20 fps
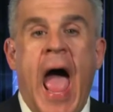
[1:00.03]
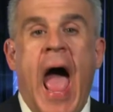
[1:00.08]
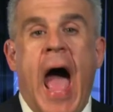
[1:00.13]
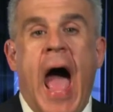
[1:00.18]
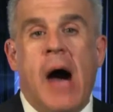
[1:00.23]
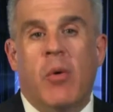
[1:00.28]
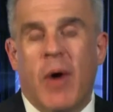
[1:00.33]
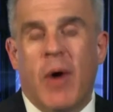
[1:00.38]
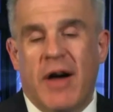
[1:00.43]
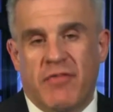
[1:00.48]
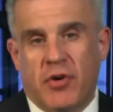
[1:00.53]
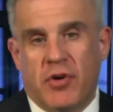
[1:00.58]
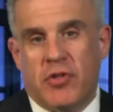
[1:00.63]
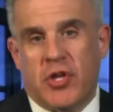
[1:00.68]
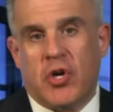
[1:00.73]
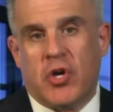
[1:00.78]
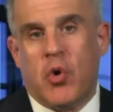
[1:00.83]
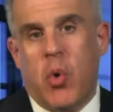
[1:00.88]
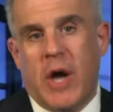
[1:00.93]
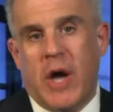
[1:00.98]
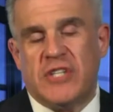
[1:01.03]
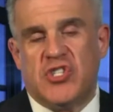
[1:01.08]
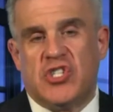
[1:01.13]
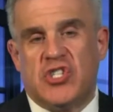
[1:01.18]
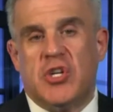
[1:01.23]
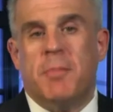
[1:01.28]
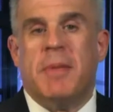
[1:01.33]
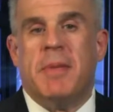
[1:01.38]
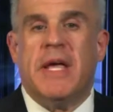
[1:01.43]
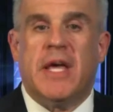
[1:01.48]
However, the
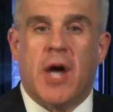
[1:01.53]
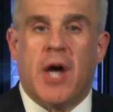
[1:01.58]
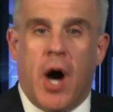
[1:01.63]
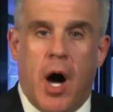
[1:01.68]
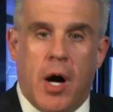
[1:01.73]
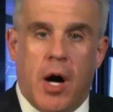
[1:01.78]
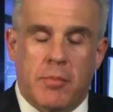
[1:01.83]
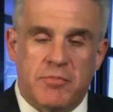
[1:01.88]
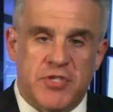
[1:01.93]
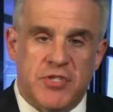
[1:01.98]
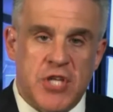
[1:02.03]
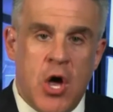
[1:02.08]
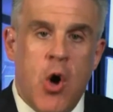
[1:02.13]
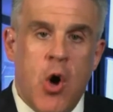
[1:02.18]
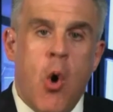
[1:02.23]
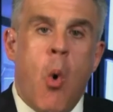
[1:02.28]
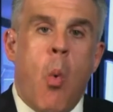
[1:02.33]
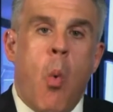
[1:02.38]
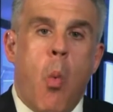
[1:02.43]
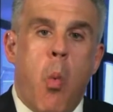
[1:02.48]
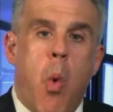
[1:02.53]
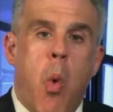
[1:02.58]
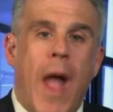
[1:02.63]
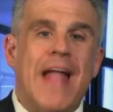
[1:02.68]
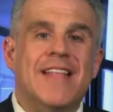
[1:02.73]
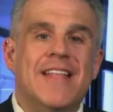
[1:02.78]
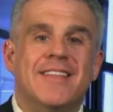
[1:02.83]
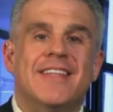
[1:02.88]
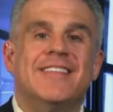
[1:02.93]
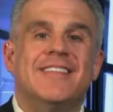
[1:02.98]
question becomes,
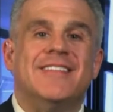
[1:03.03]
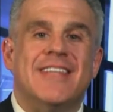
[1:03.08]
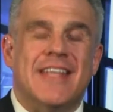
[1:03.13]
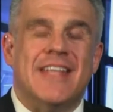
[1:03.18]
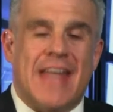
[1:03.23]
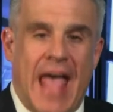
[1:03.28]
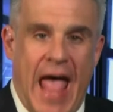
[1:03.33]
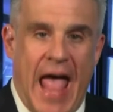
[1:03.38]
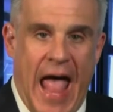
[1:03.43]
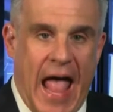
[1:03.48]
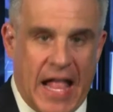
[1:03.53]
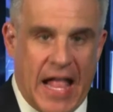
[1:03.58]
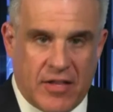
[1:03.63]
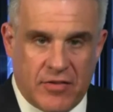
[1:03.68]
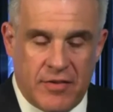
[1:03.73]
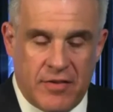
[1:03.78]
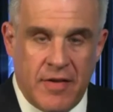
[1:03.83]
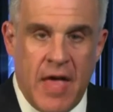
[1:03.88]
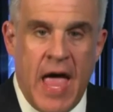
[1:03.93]
when does it end?